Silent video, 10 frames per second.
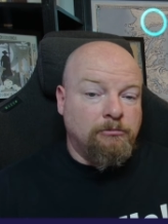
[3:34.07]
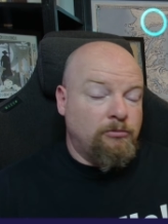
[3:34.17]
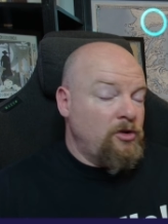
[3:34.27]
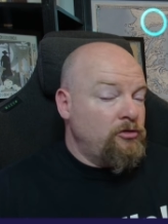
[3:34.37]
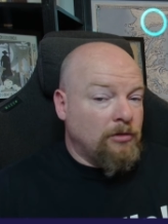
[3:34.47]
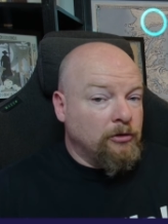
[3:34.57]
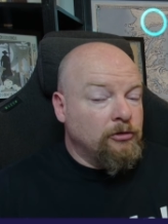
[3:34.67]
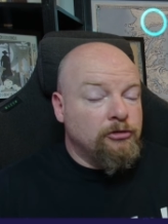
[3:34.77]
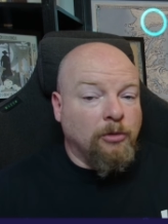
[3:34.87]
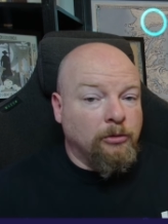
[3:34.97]
She shrugs her
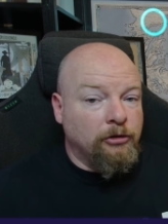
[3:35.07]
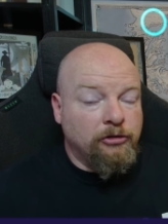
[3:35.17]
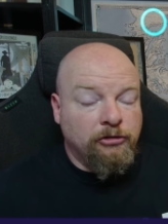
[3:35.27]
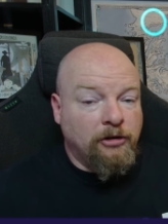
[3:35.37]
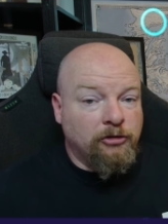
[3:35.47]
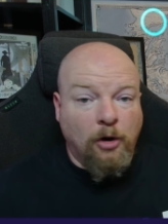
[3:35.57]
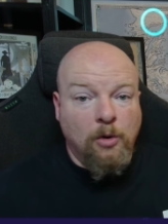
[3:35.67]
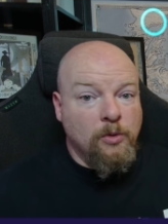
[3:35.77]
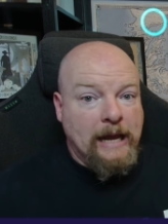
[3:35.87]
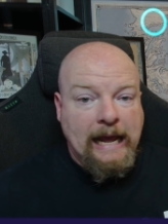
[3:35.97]
shoulders and says,
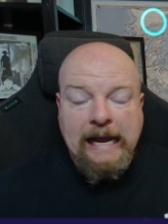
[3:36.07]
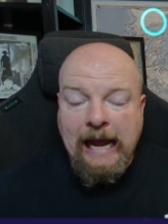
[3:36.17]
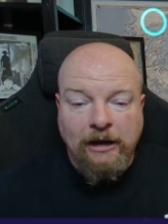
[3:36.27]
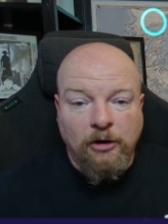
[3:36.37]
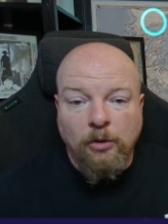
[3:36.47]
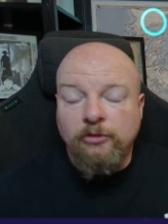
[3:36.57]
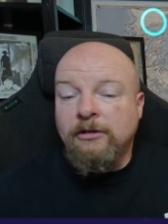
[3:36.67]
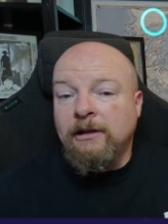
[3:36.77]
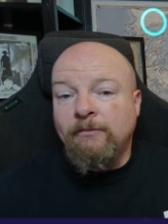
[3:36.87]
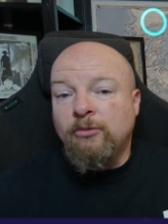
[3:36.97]
"Okay," and goes
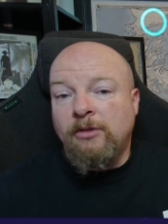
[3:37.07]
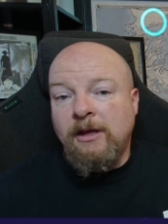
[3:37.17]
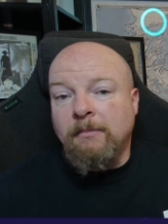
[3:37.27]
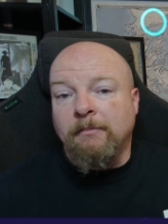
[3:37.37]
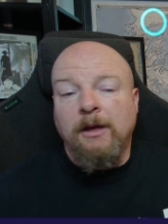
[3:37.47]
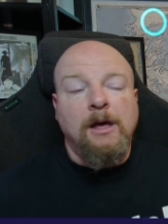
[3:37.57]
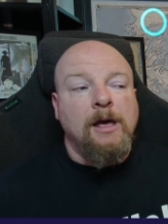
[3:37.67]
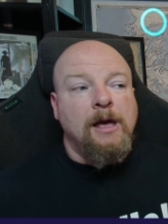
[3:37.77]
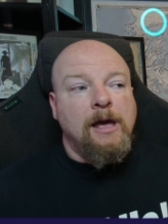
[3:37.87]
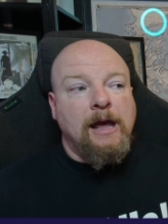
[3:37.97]
and lives with him.
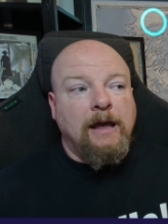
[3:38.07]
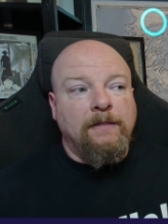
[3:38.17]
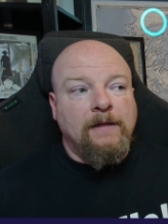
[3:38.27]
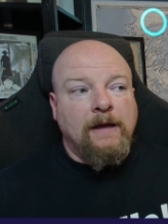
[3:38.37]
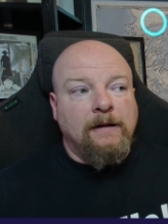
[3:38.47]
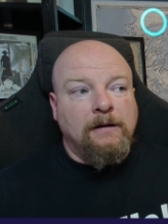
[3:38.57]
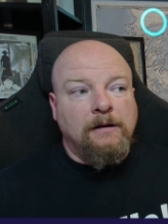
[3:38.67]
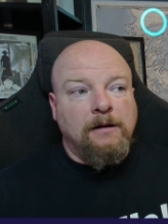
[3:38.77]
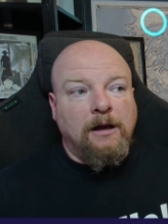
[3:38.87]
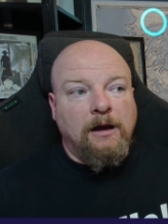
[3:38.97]
And
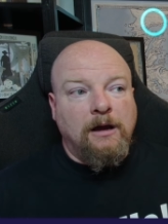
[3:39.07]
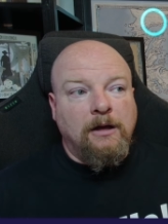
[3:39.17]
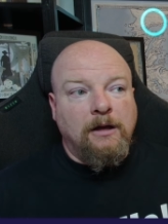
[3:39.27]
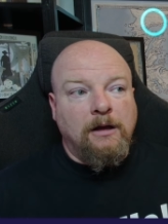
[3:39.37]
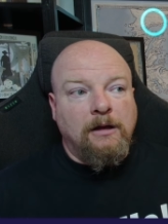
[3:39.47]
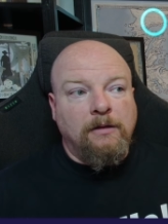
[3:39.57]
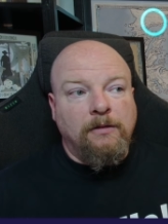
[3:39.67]
then uh,